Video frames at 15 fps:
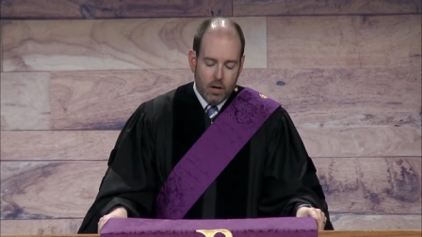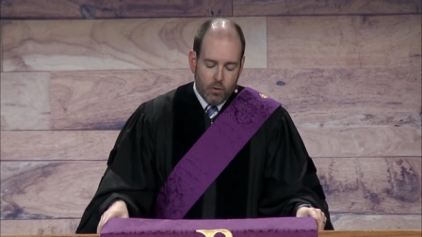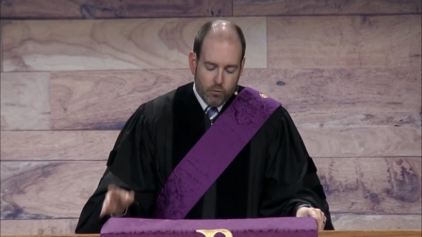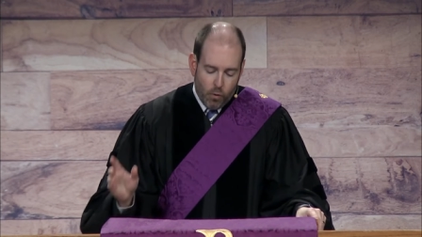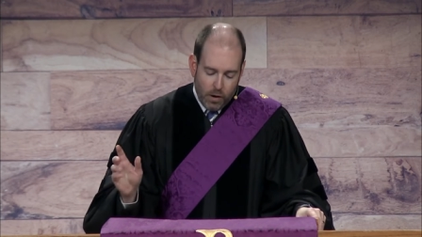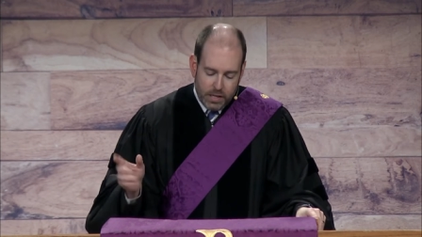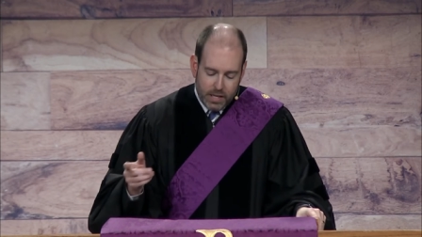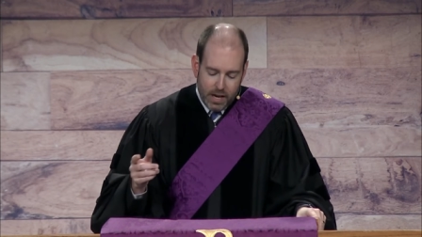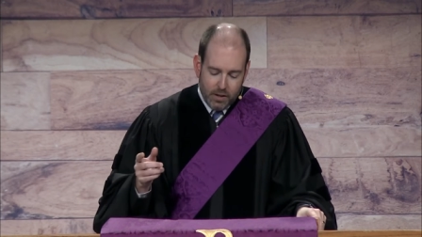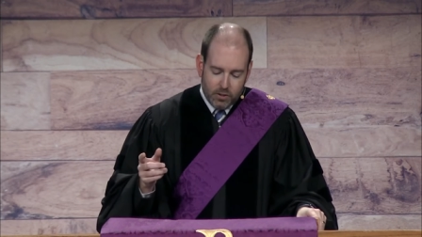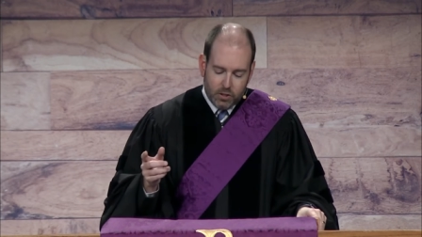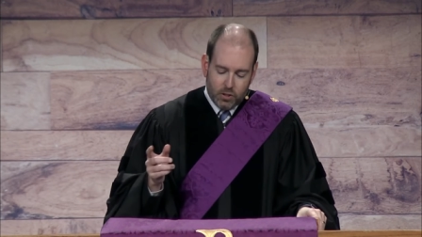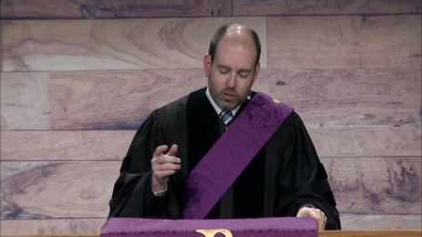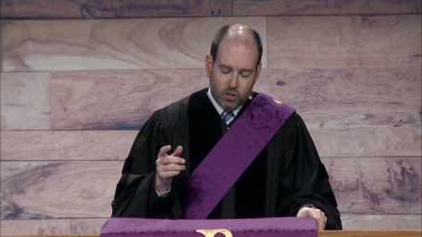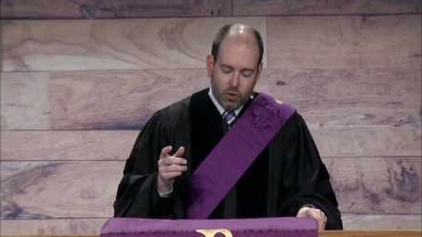Freud
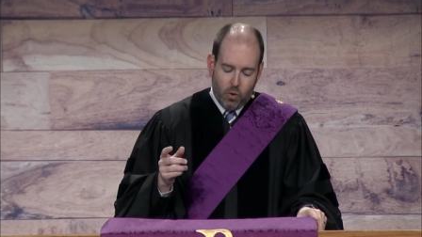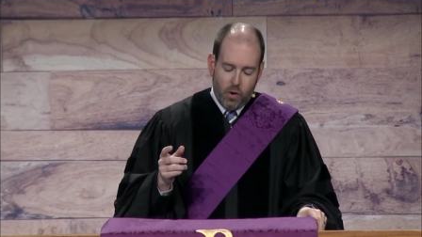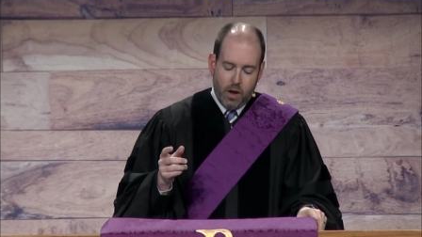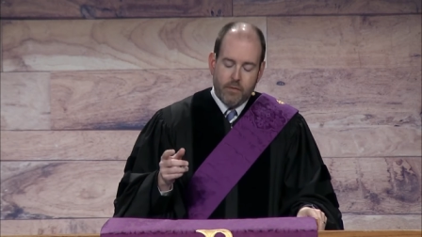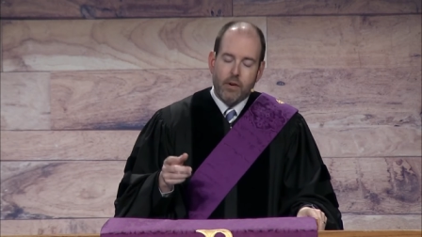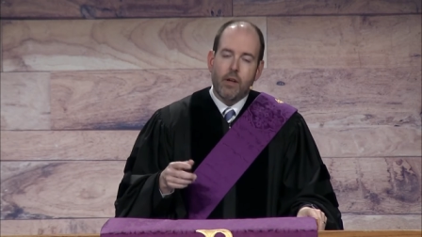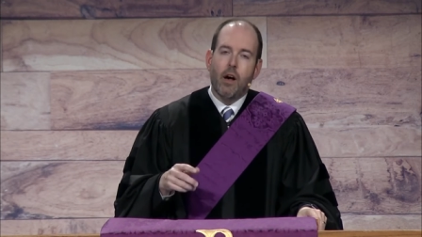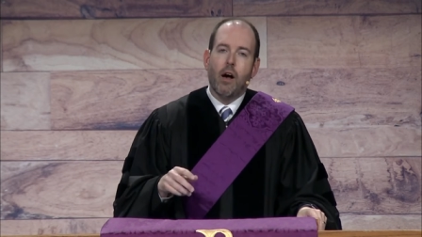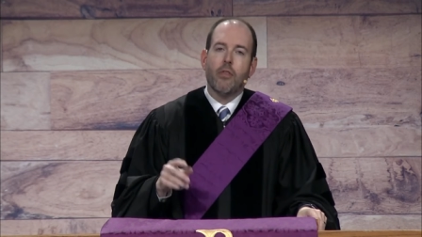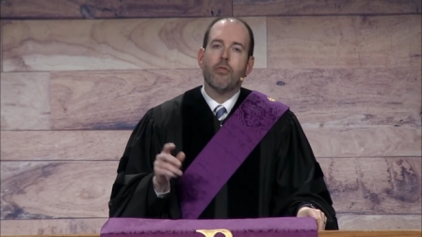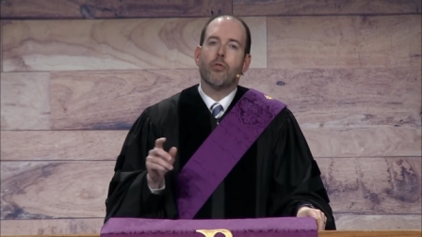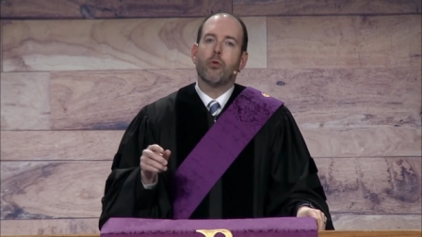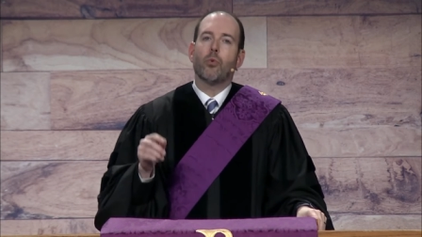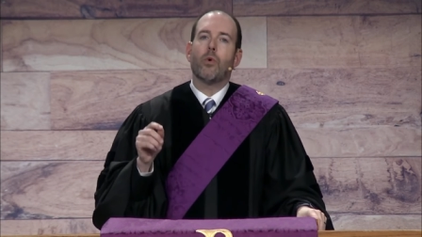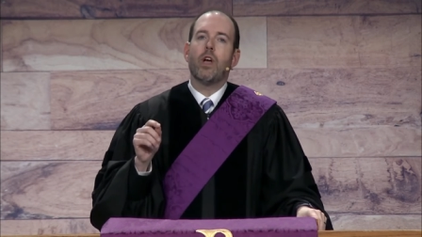tells the story of a, a
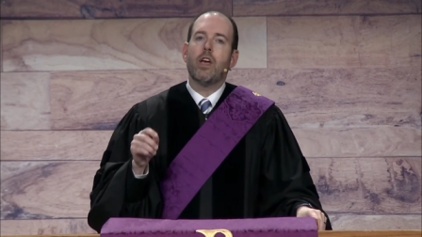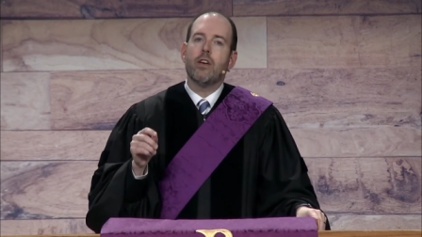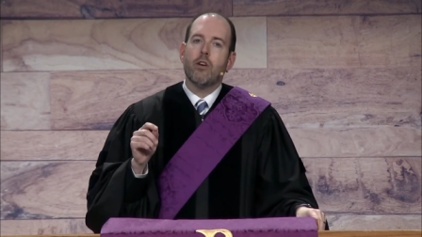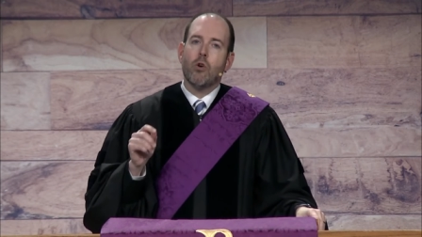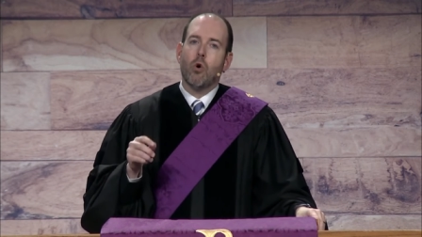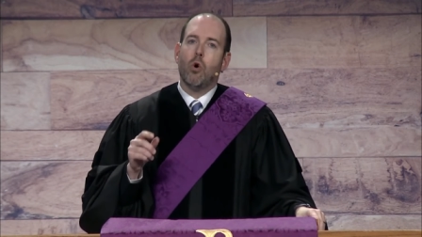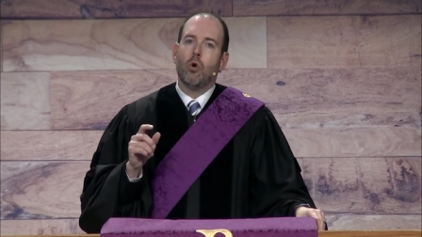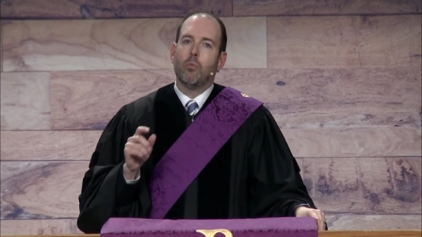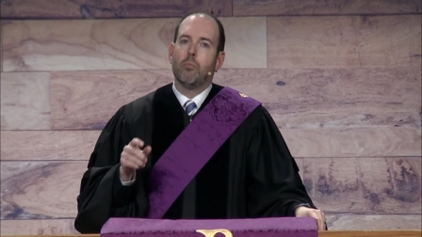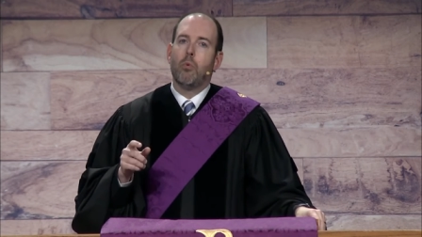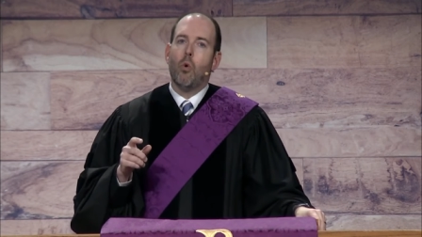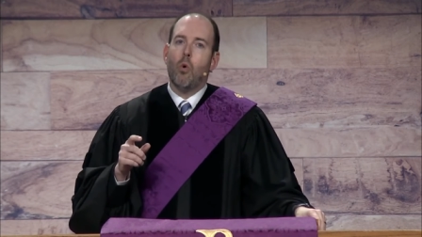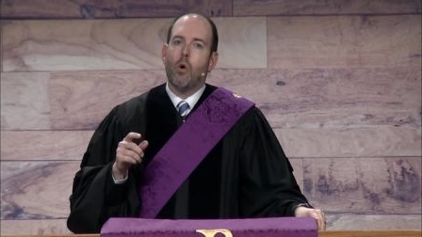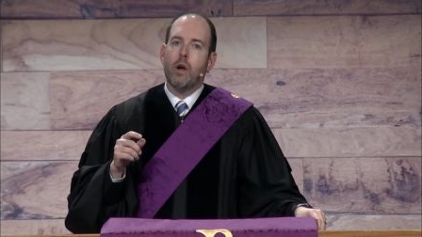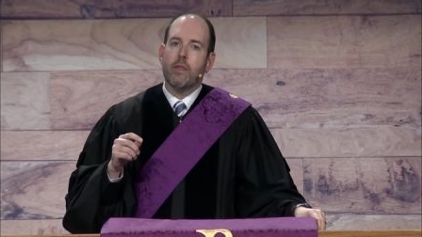three year old
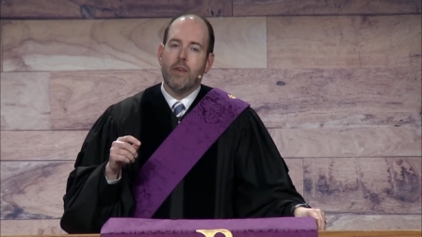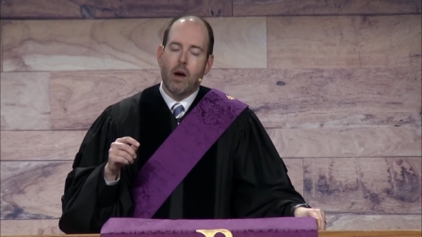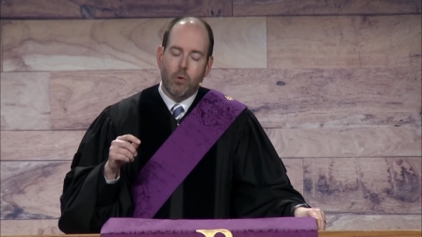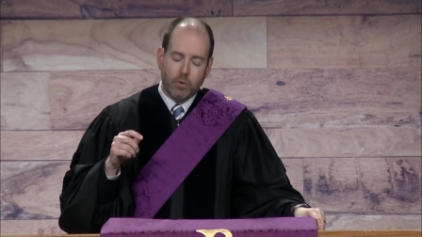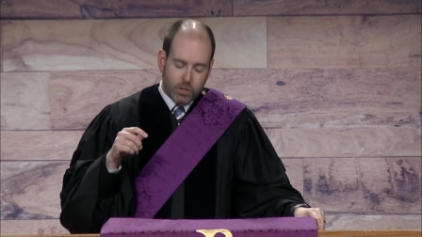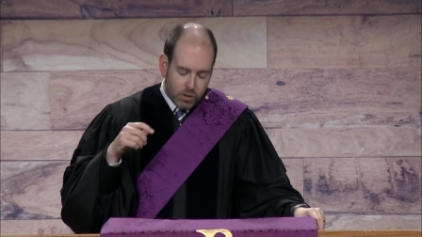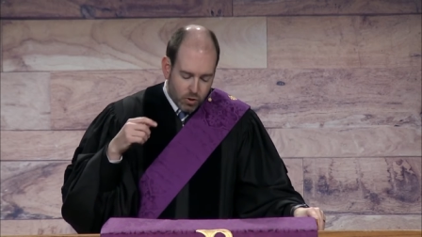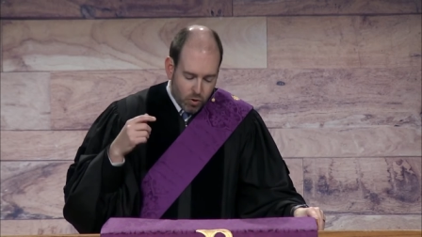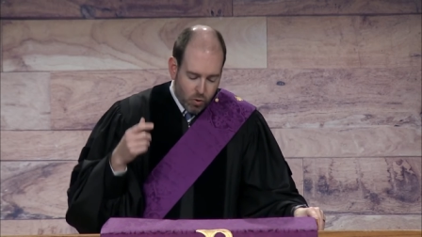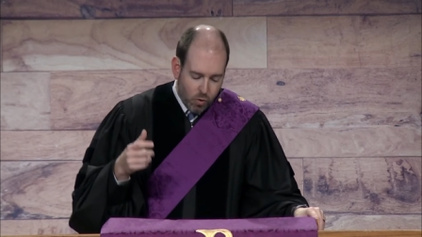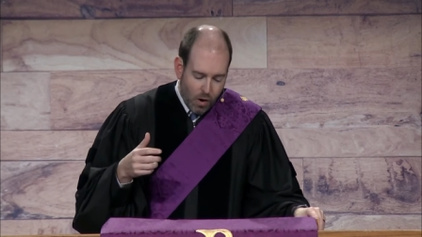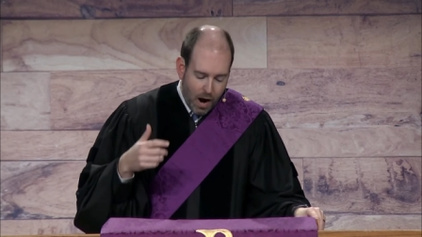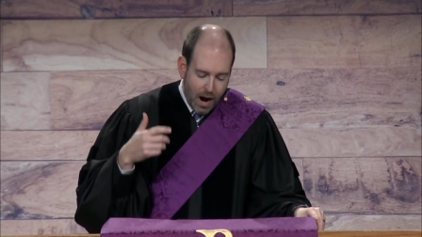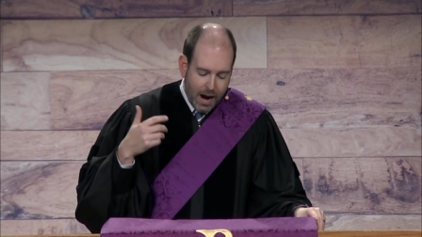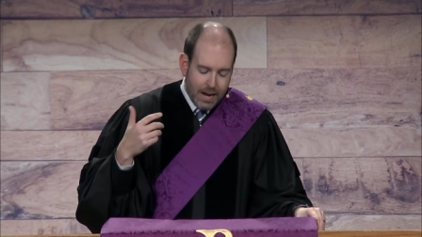boy that was
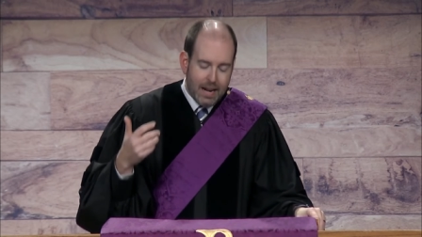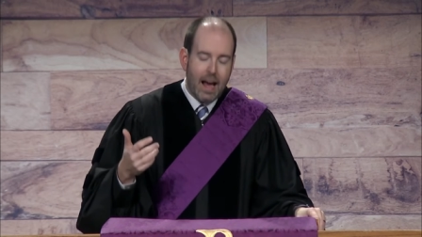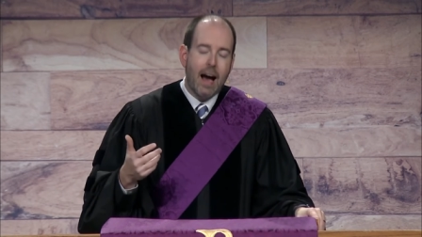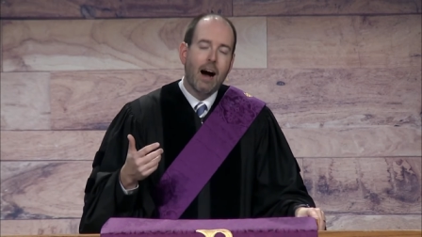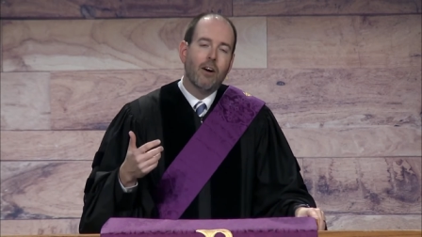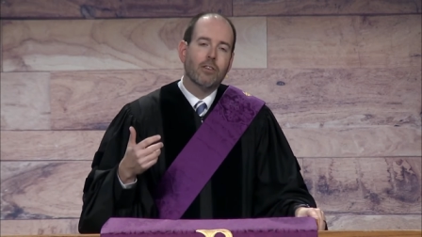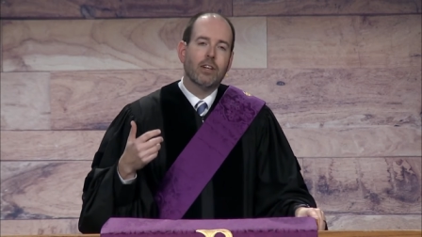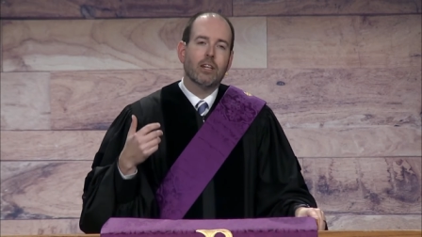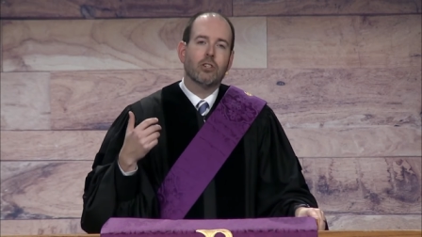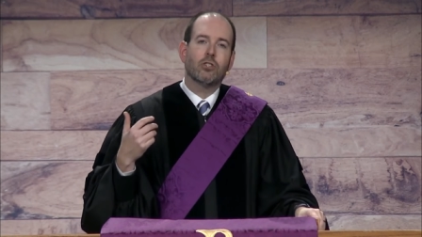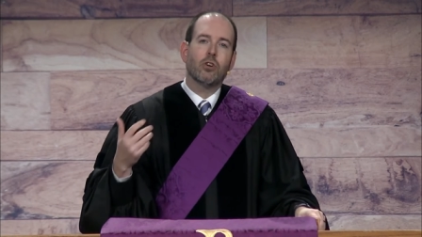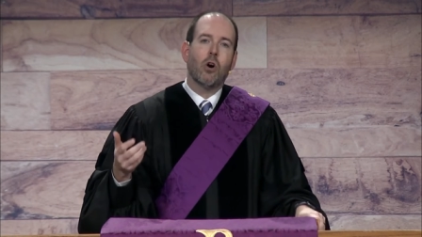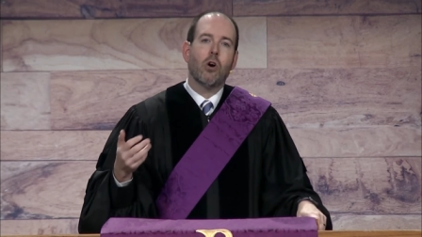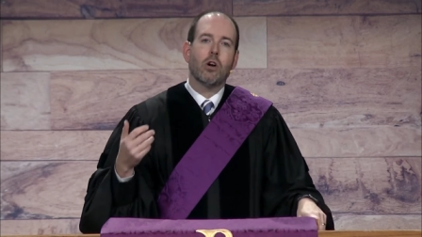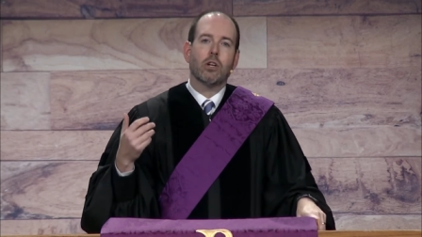crying out in a
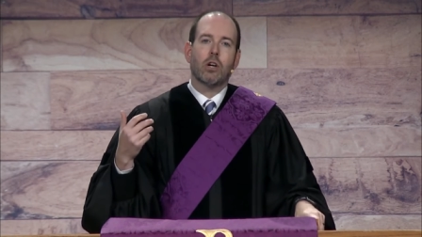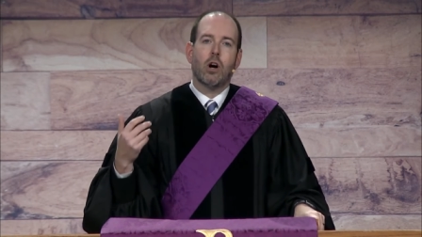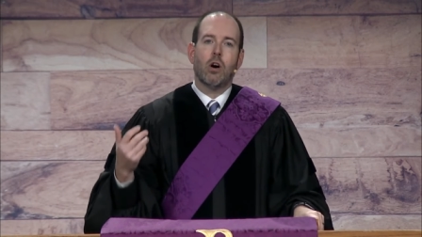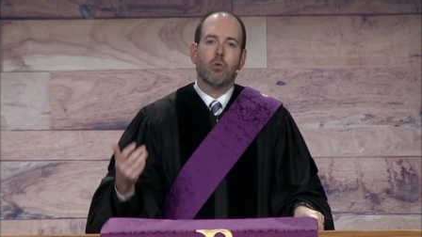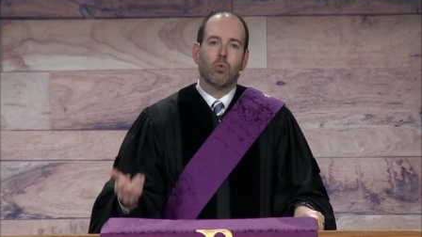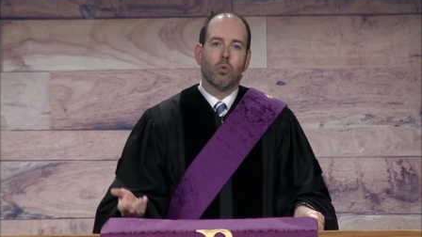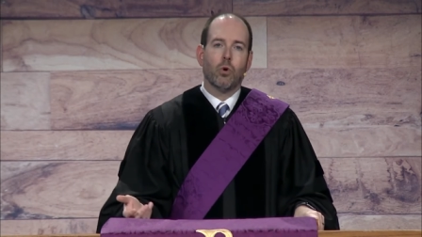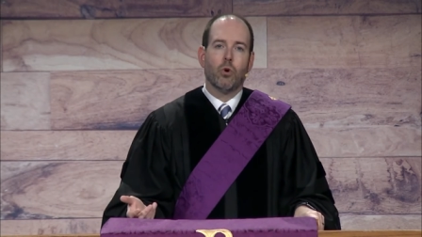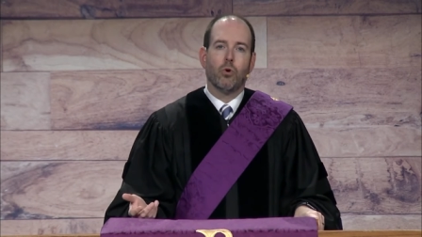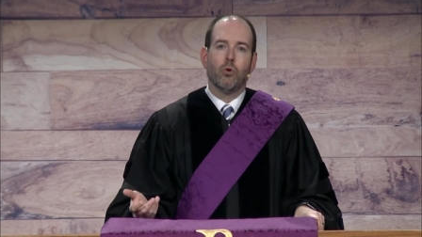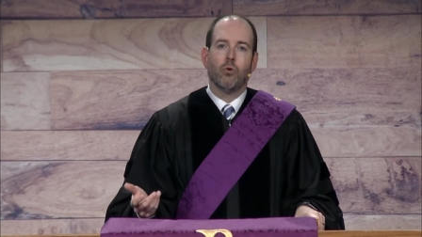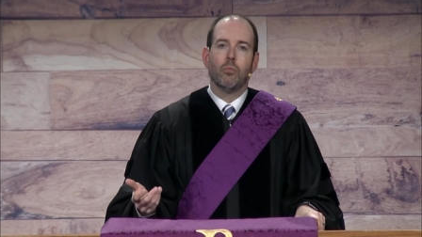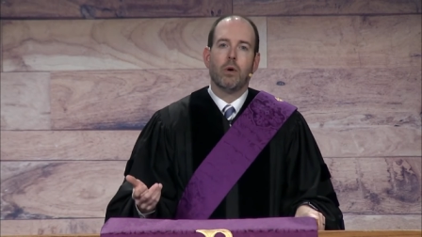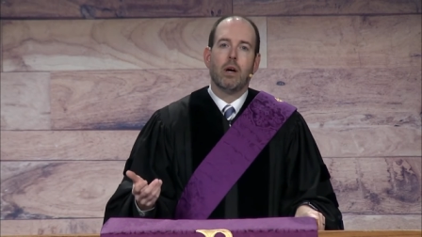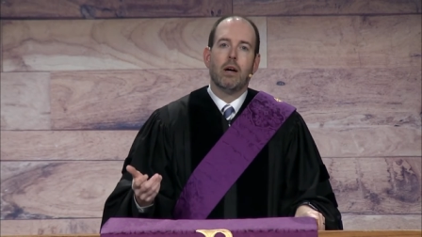dark
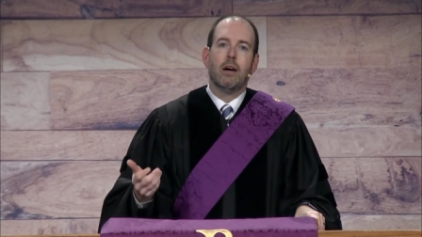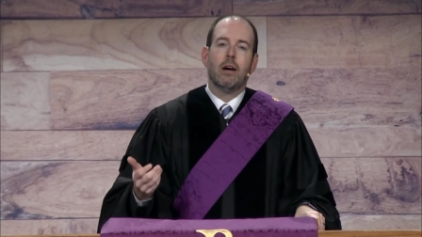room